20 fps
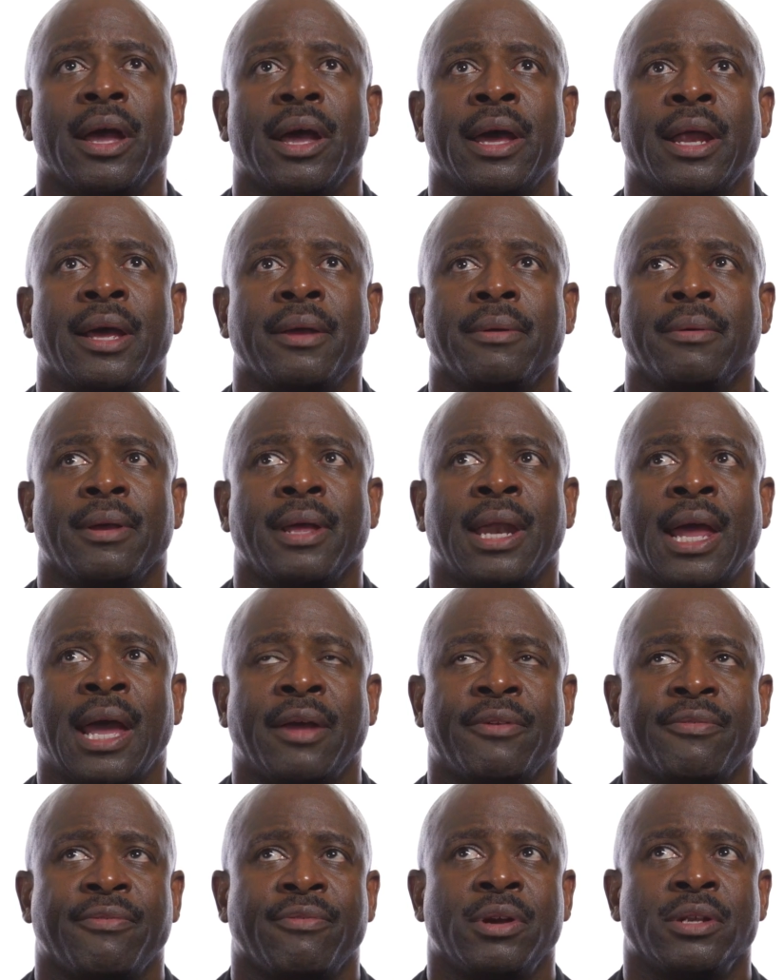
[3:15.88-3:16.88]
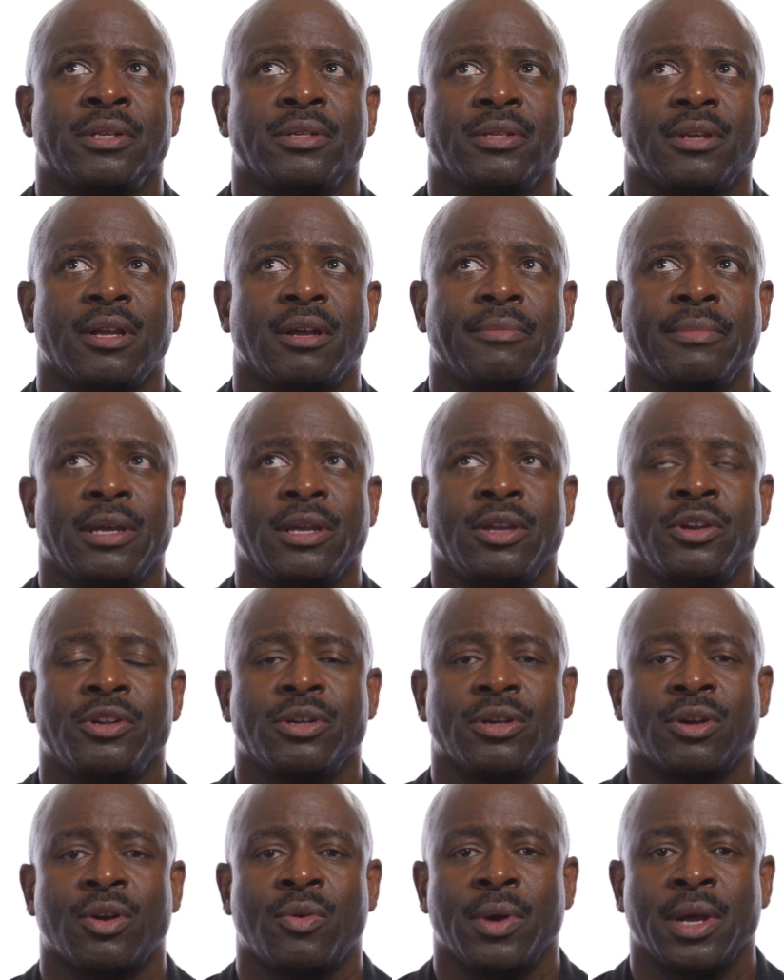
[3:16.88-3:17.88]
And I, and I had friends telling me, you
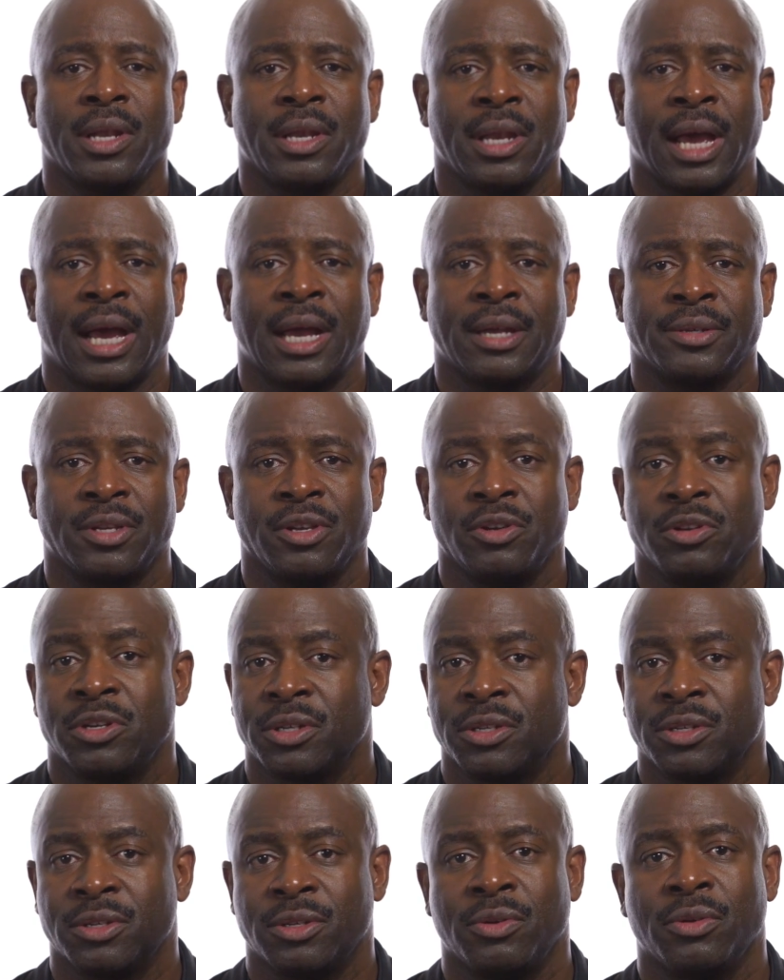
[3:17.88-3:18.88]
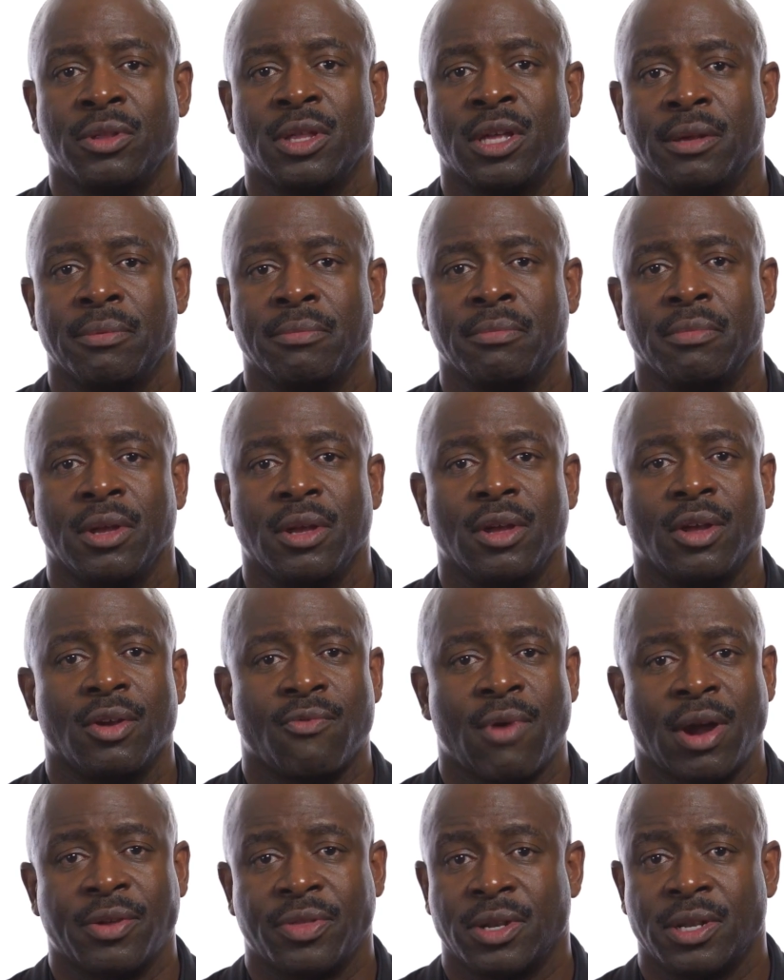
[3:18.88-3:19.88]
should quit NASA, you should sue them,
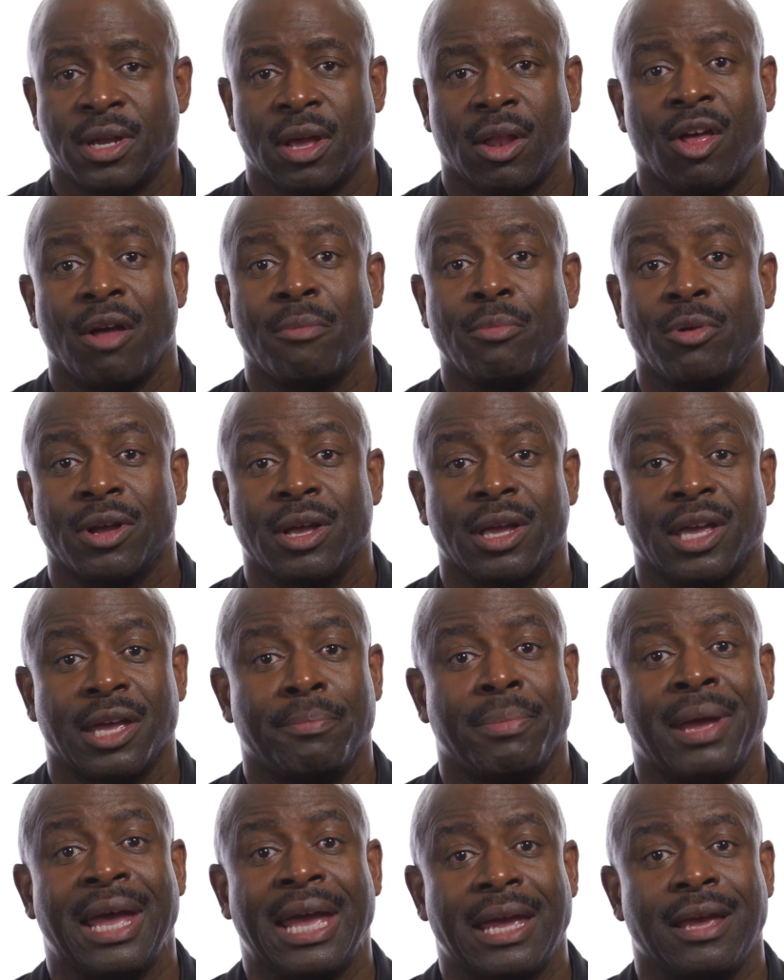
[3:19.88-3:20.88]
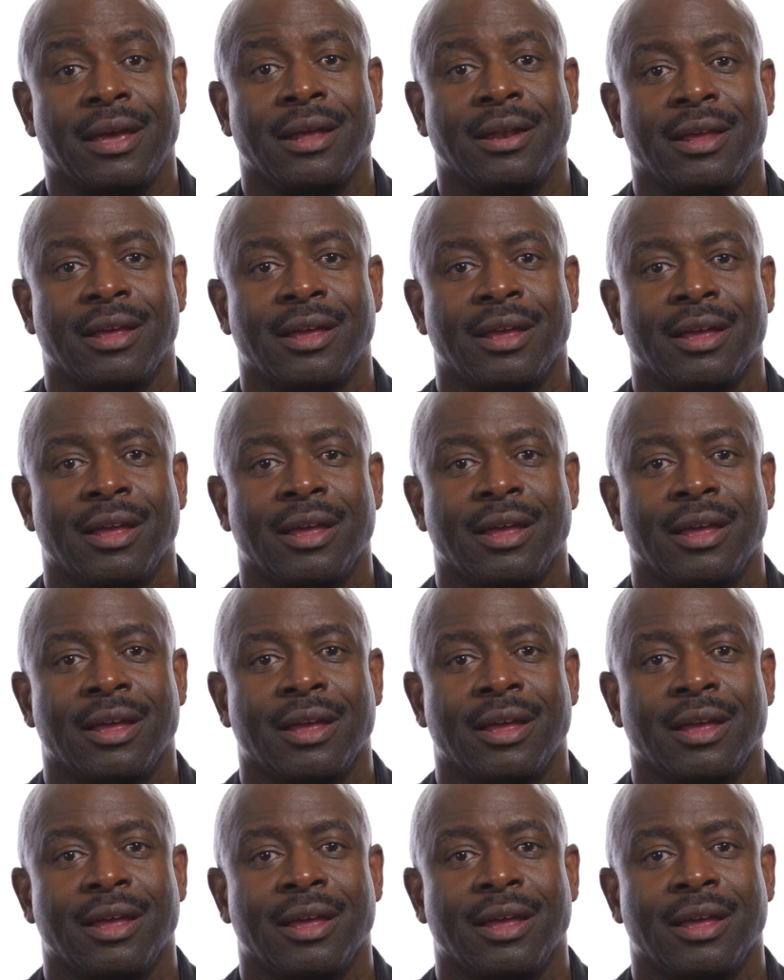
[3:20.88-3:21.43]
write the tell-all book and get paid.